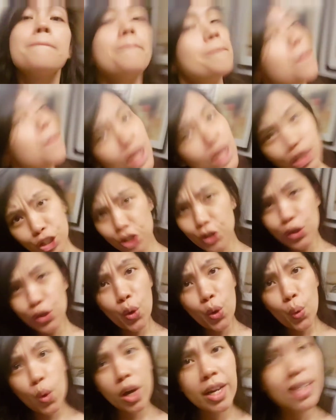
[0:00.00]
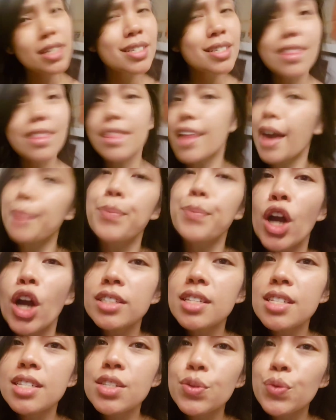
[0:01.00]
But you know what? That part
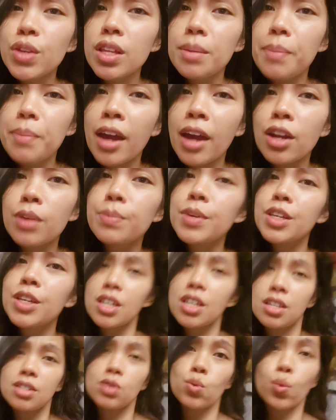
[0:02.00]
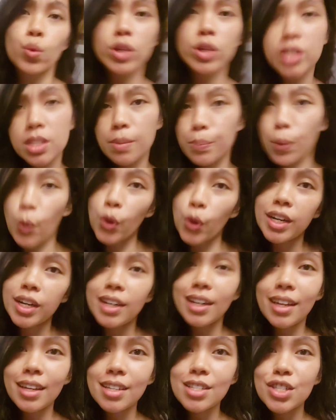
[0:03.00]
doesn't really matter because what's important
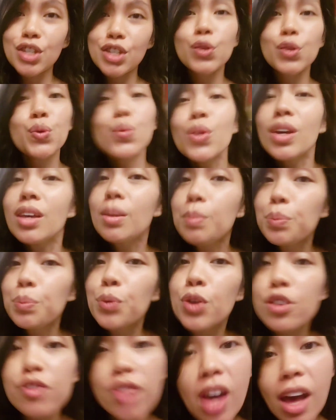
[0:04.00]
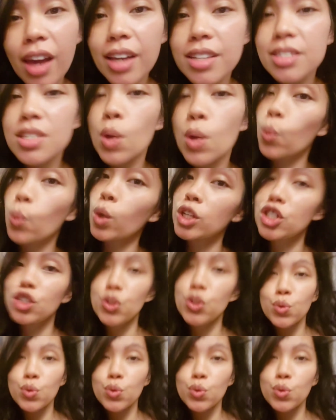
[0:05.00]
is you improvise what you